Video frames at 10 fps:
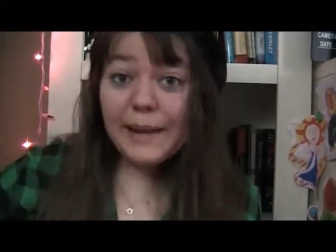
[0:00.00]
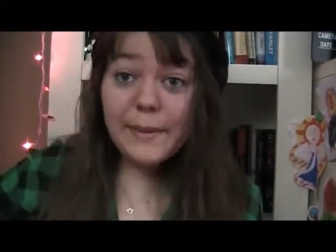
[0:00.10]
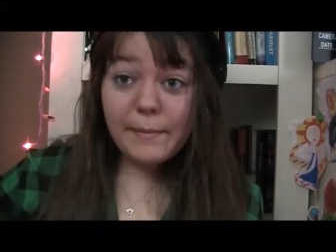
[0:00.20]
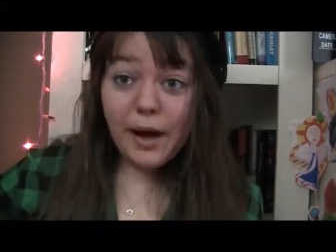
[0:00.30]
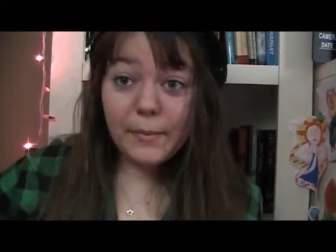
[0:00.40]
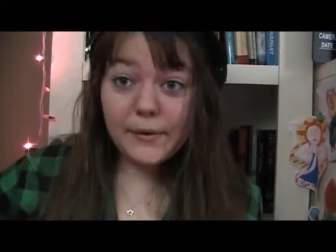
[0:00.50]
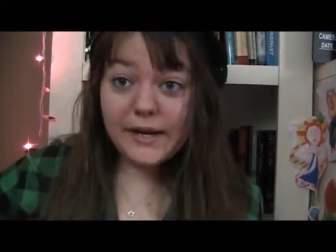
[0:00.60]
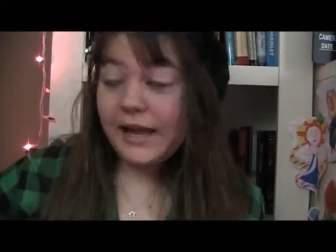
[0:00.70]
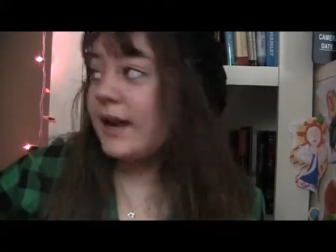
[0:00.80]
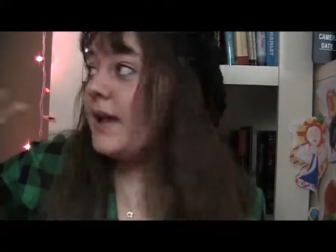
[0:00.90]
I got my
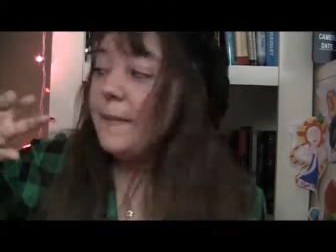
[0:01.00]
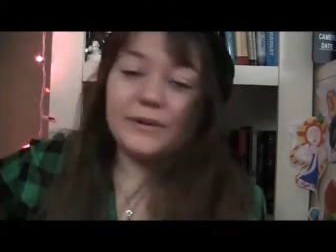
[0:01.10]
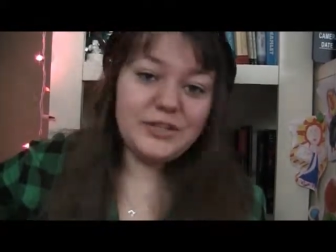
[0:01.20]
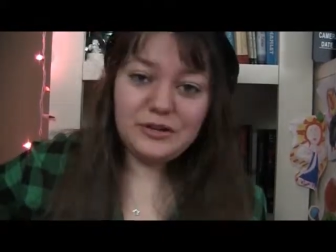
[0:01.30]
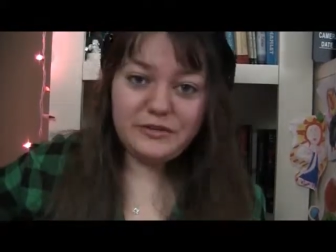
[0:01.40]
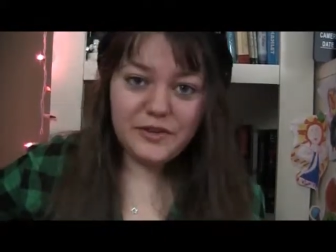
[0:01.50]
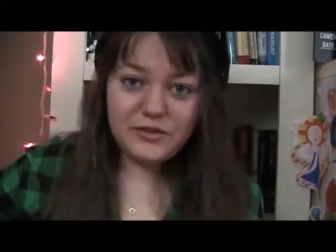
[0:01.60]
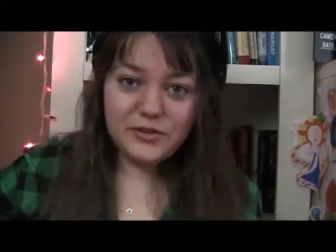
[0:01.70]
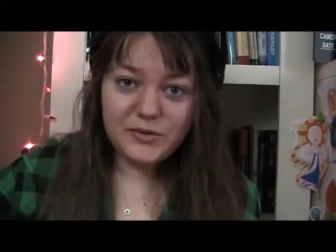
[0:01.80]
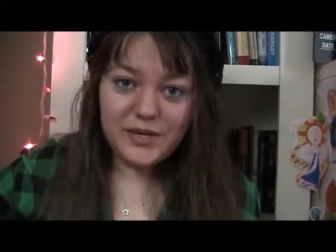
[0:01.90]
mom reading it, but she
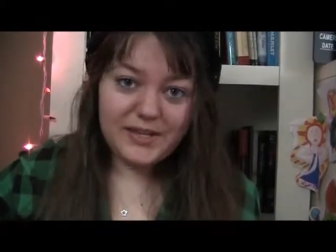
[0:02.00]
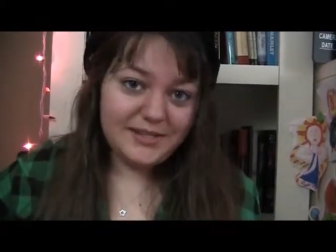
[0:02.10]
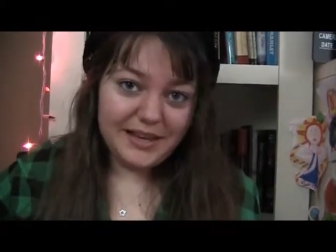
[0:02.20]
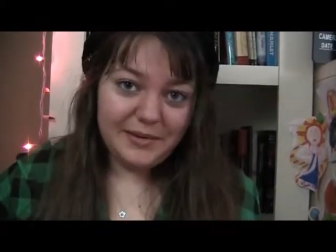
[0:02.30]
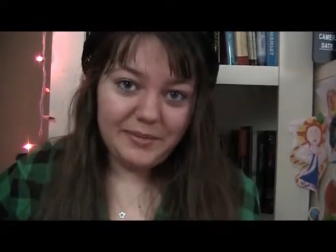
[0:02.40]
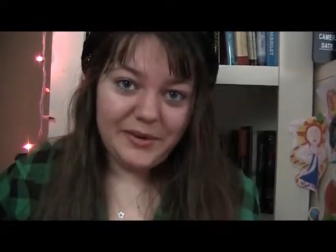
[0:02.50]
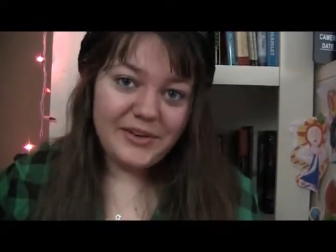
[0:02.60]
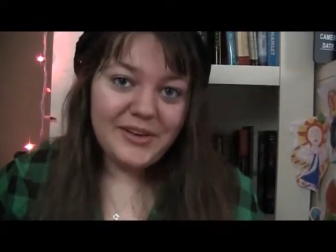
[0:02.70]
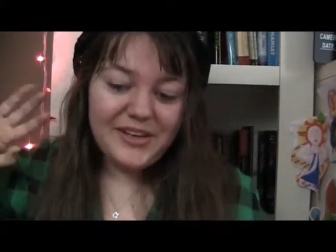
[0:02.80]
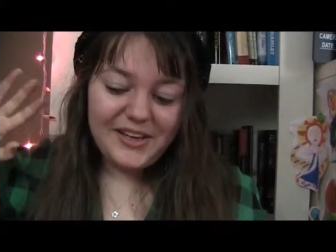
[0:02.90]
refuses to read the second
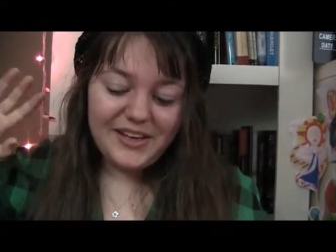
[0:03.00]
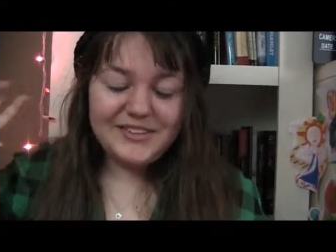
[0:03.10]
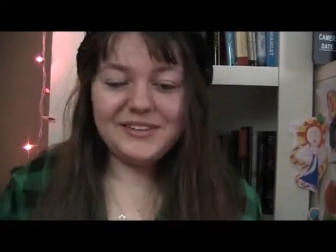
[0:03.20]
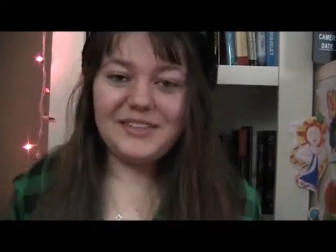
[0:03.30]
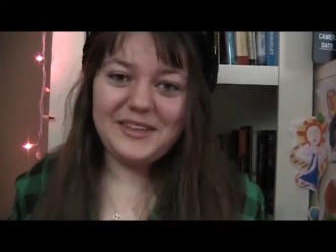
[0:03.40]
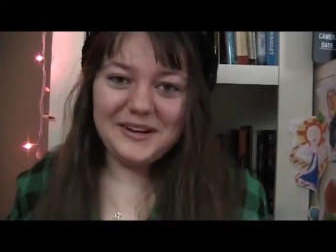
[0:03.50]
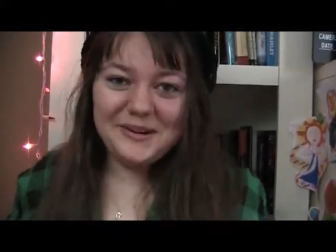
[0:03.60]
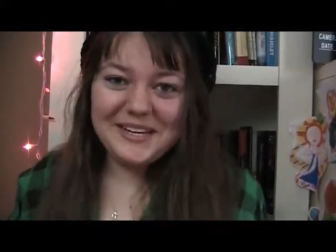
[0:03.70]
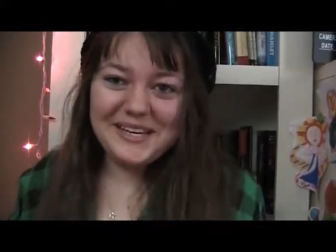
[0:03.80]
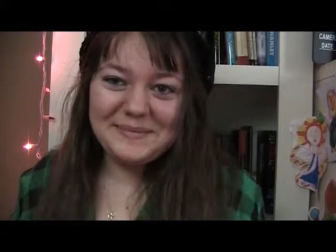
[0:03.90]
book until the
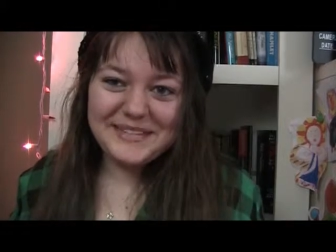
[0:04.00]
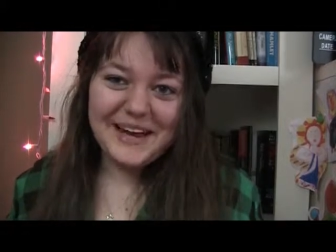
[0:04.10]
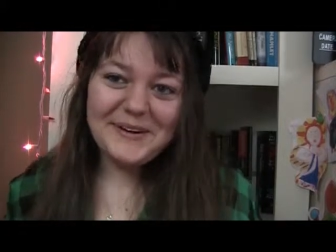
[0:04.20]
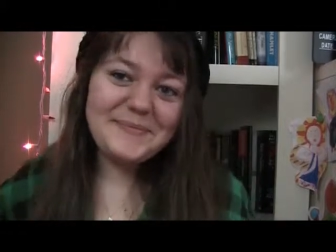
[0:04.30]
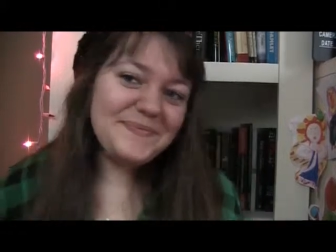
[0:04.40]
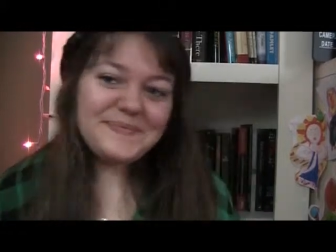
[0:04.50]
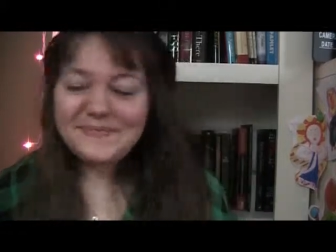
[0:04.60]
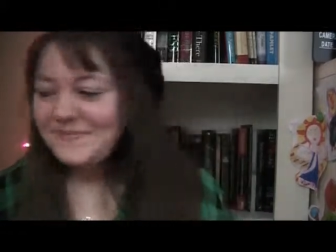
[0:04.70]
third one comes out.